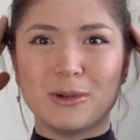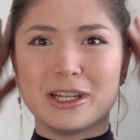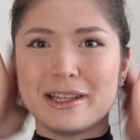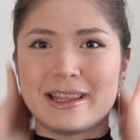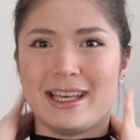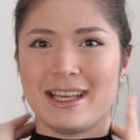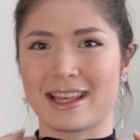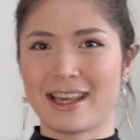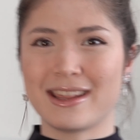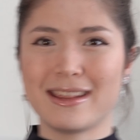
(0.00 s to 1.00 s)
what do you
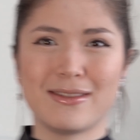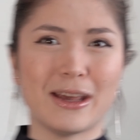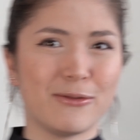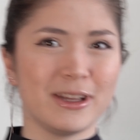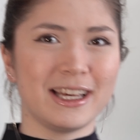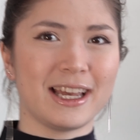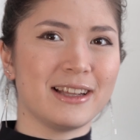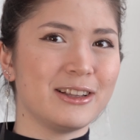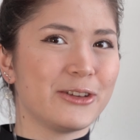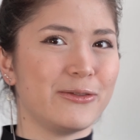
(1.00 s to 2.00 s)
think? I I feel like
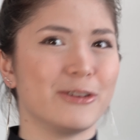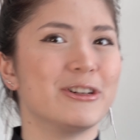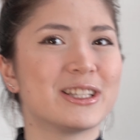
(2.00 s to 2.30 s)
I look very